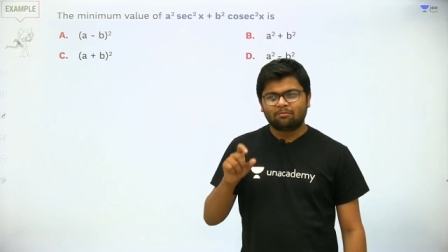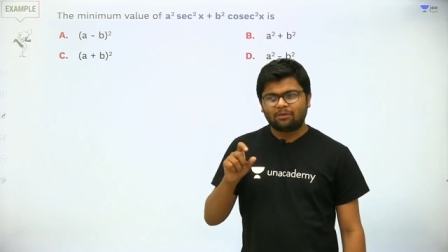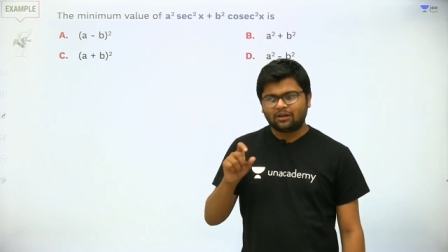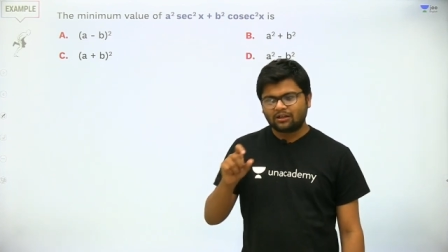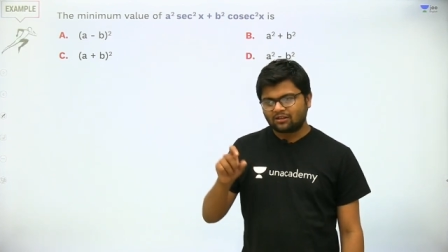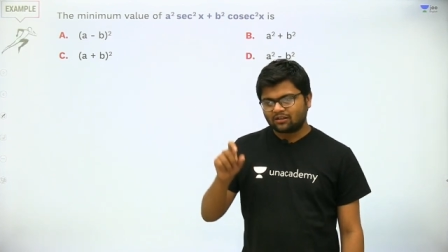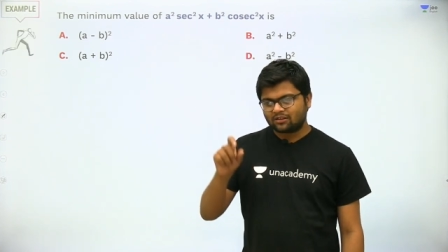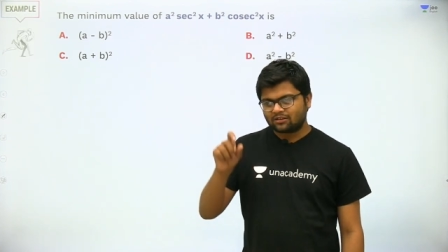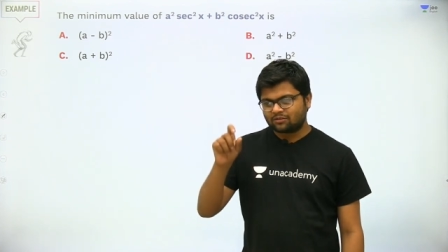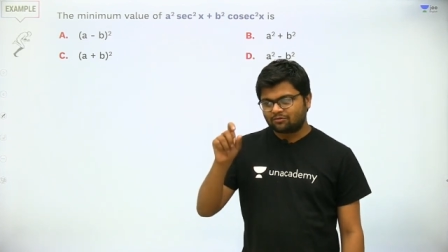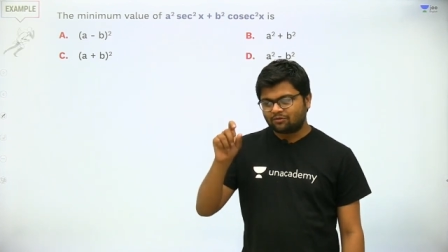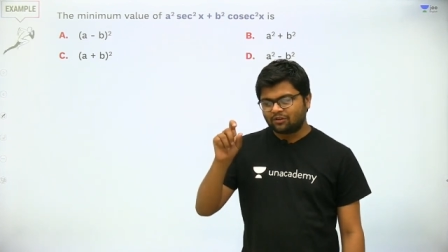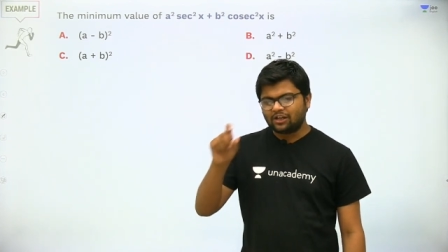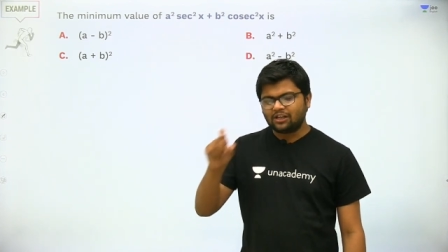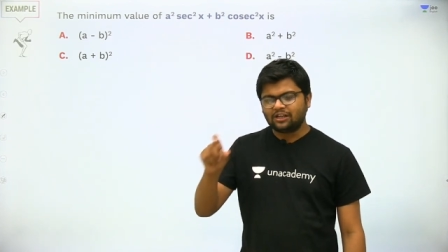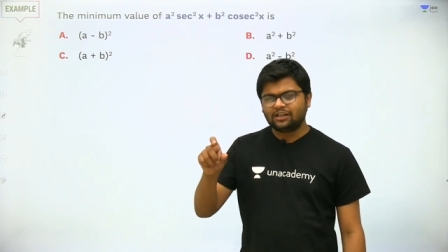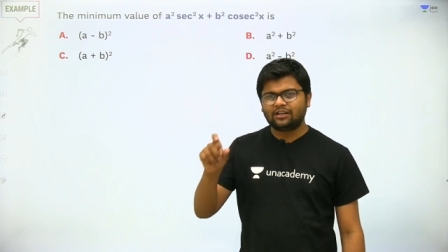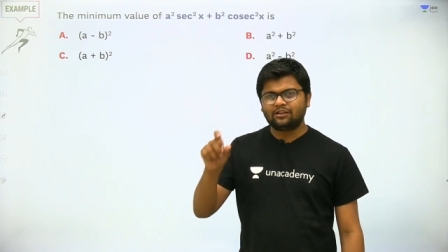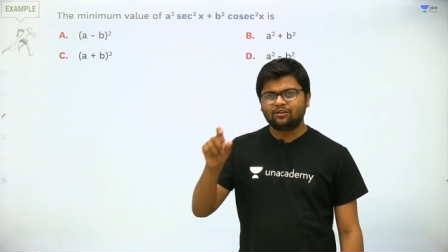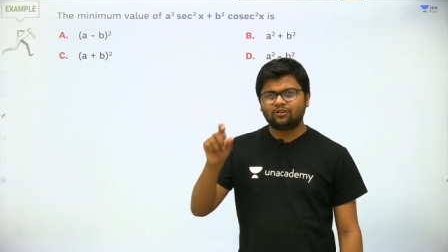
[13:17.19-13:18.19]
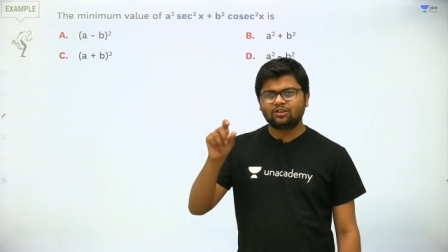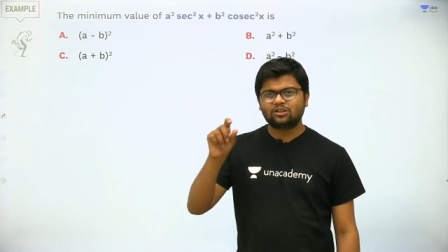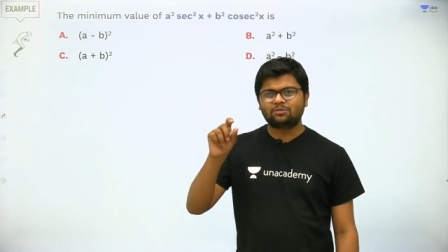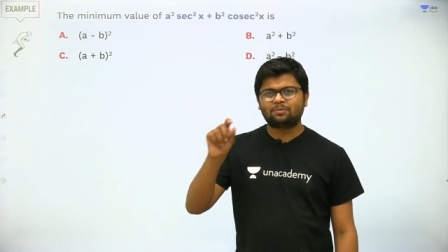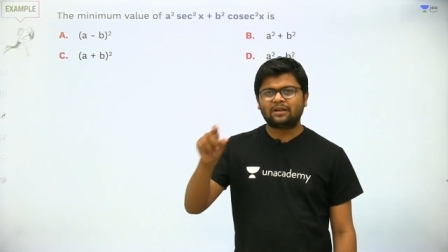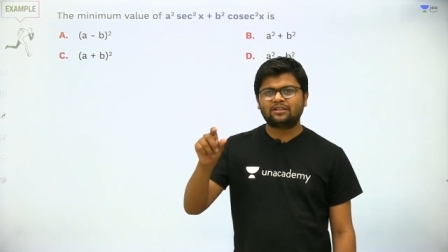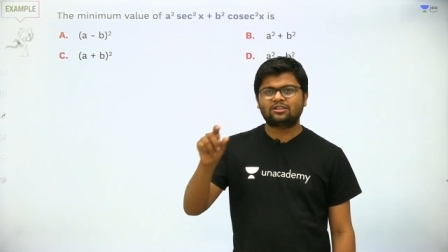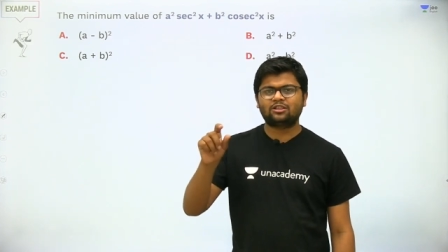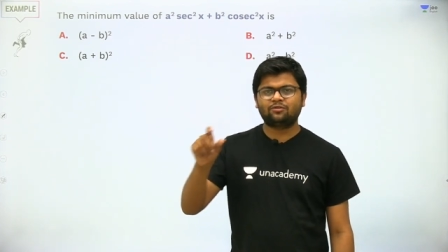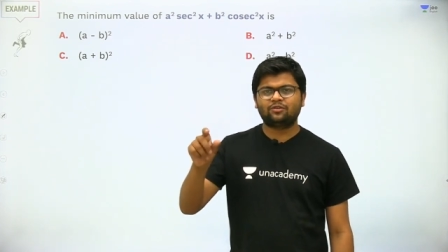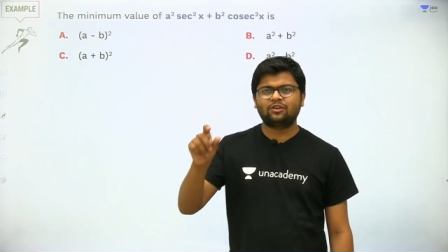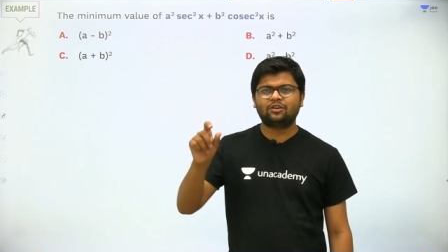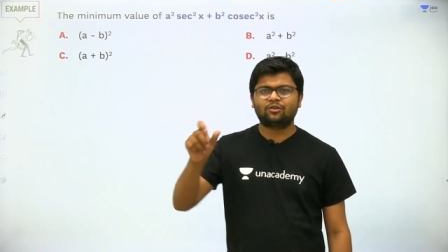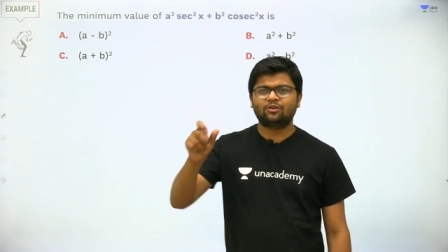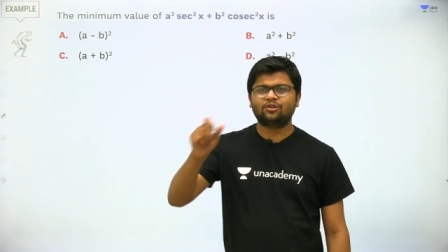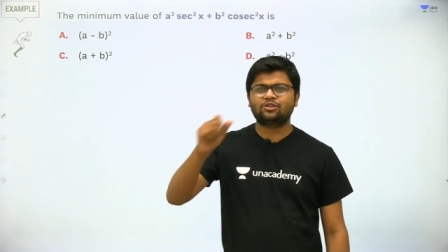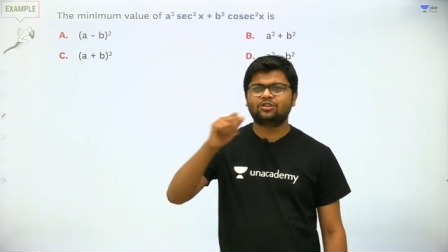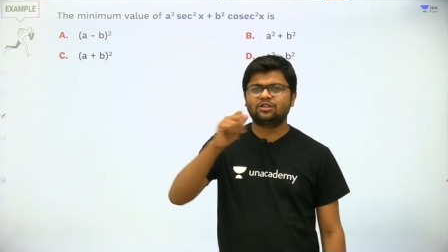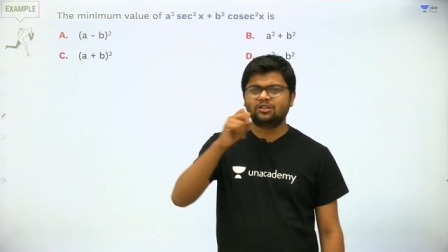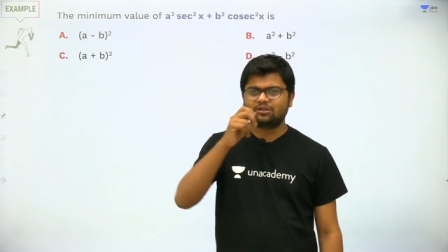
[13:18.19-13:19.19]
but we need, you know,
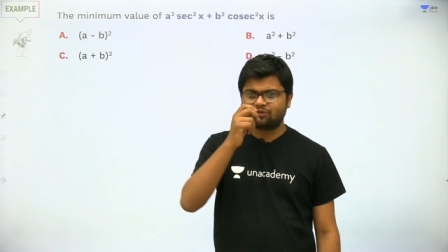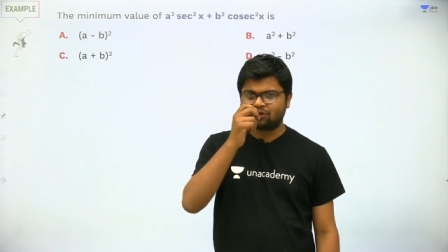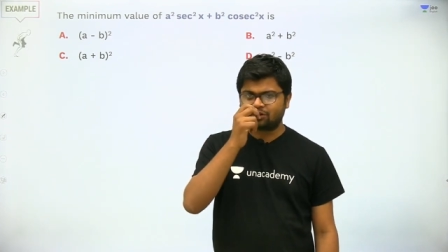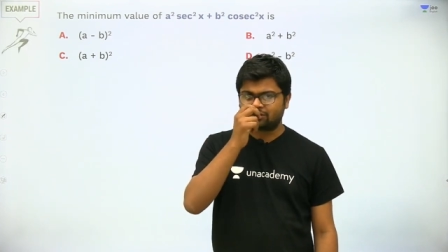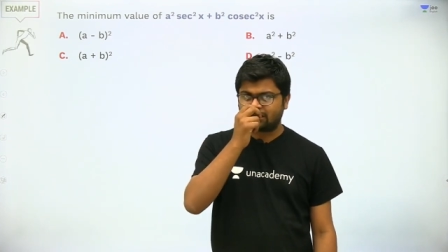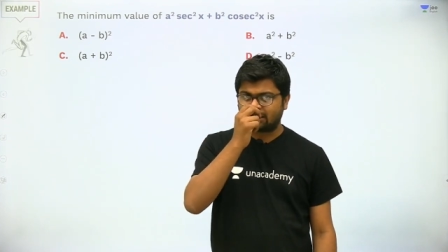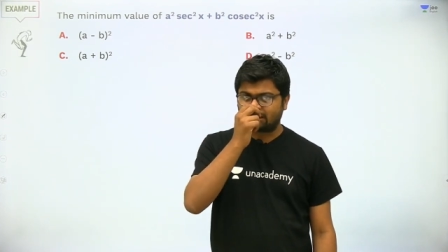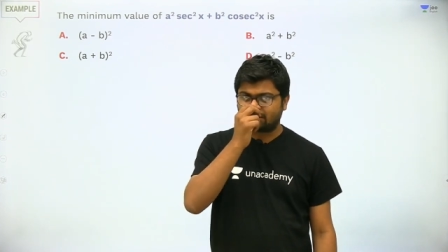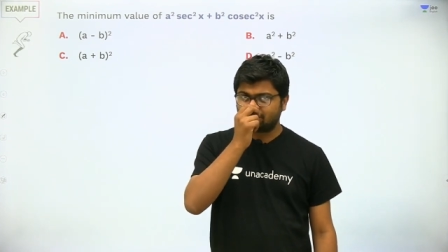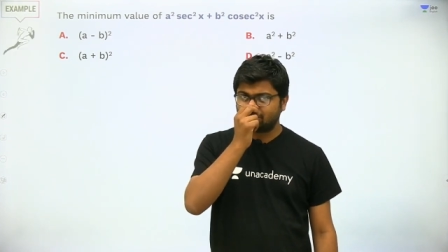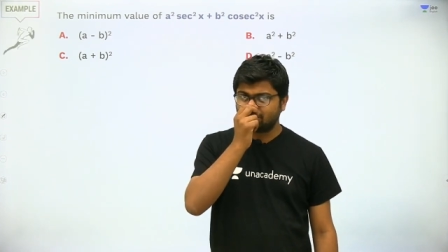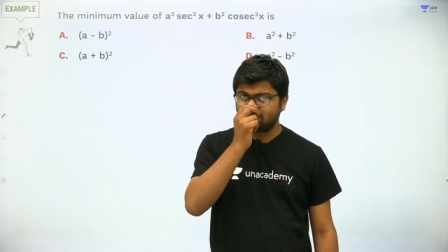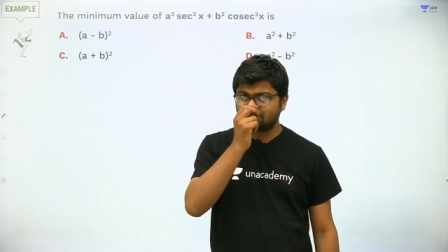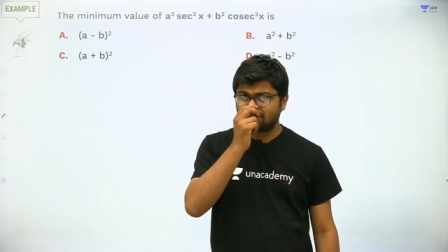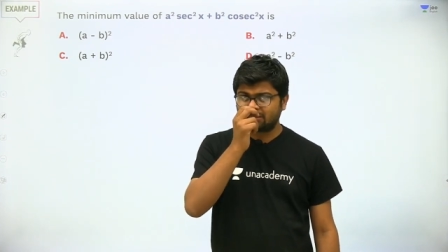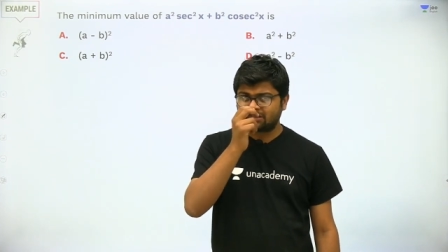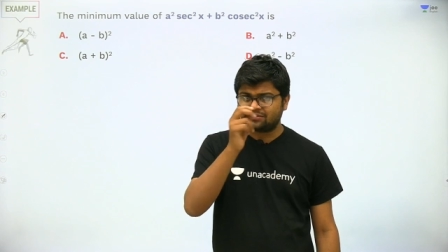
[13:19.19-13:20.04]
specific questions for that, you know,